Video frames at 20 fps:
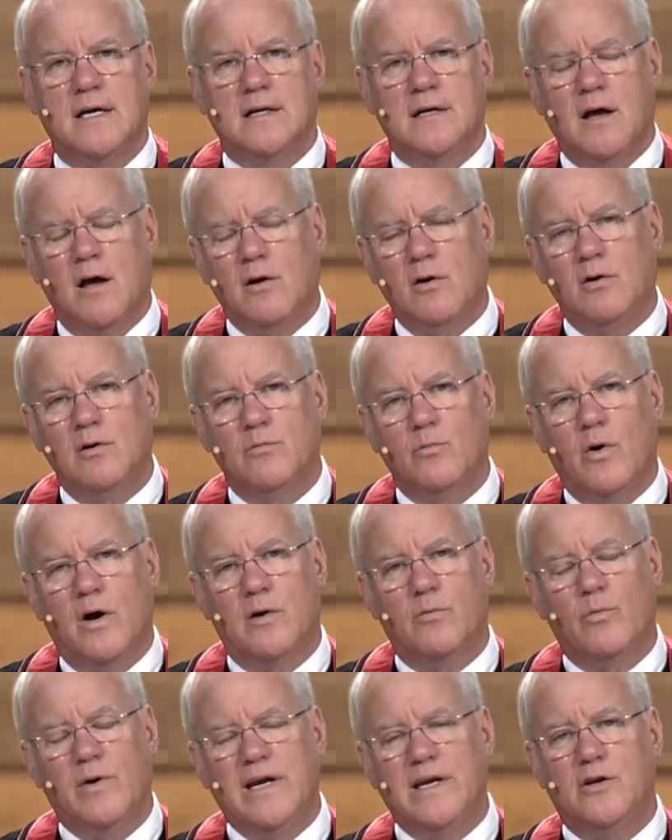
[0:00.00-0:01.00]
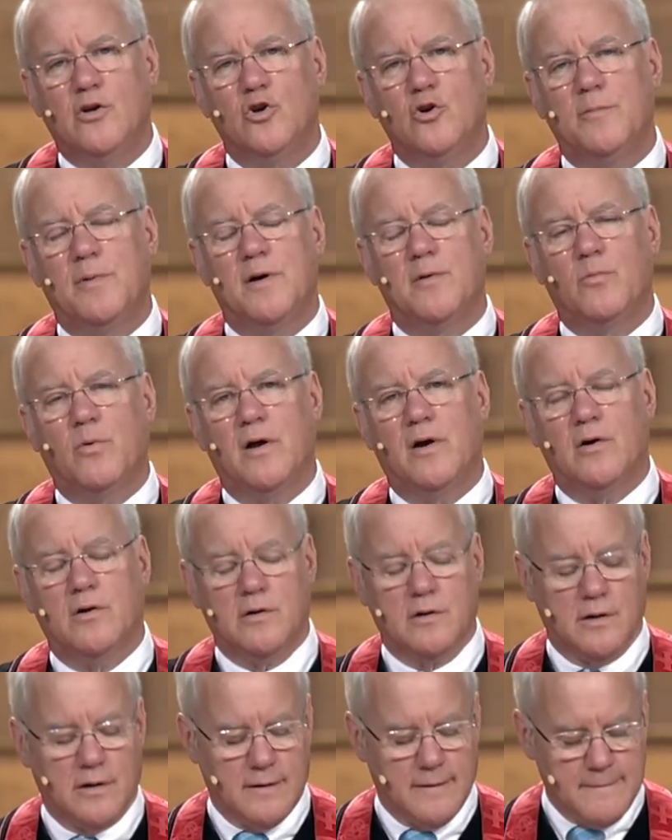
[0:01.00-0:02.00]
not on what we do, but what
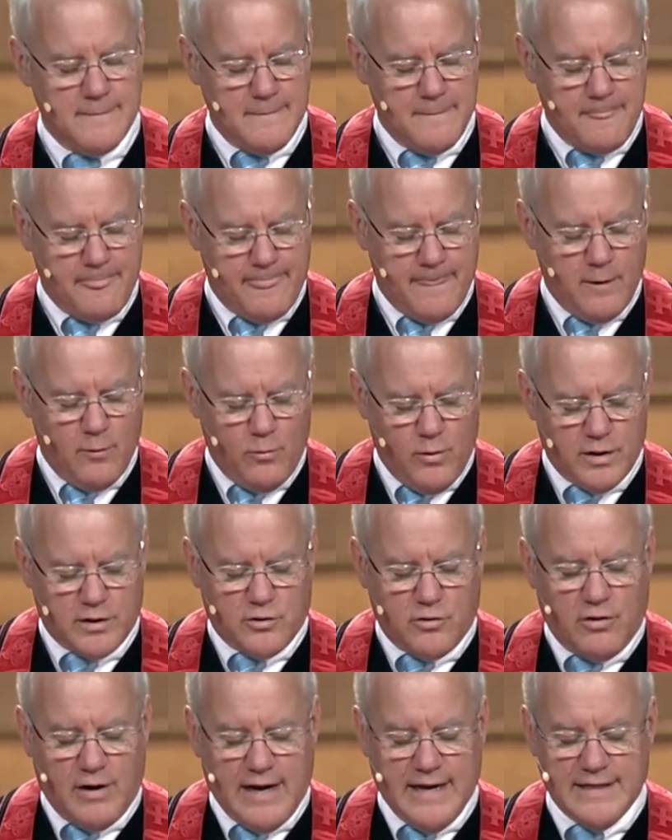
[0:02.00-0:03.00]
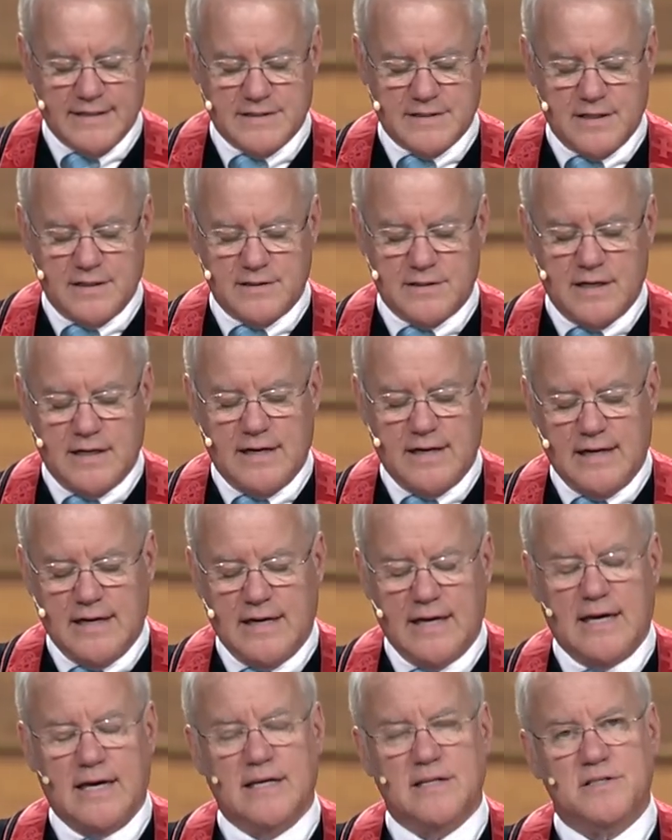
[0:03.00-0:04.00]
on what Christ has,
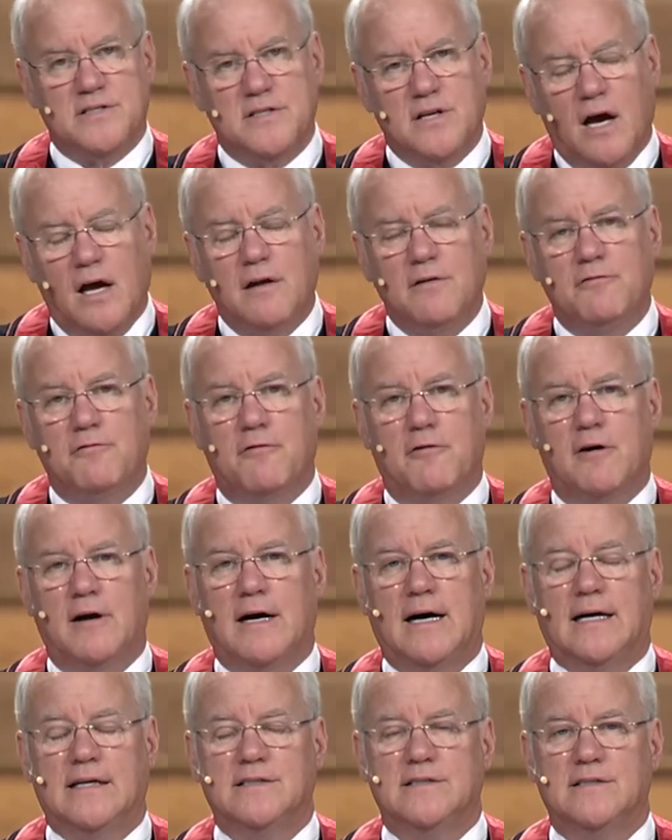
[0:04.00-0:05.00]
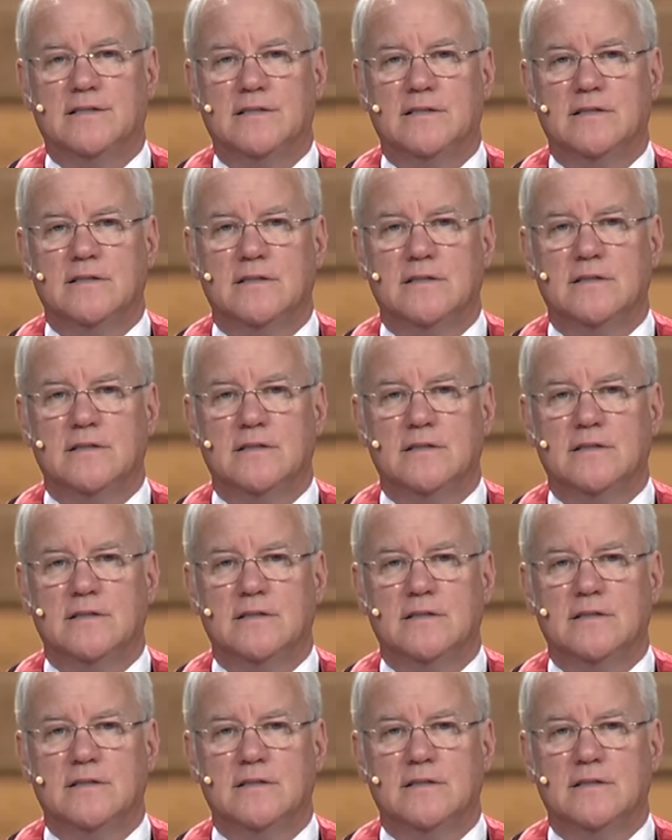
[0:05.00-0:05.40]
has done for us.